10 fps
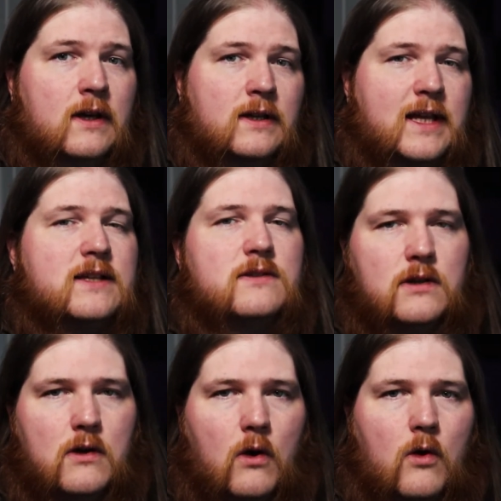That's the
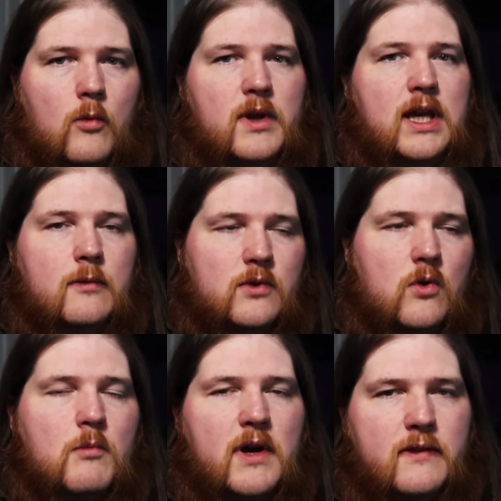goal, being able to do
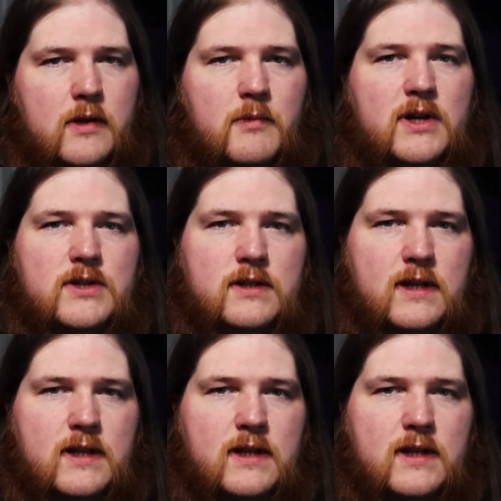a monthly budget.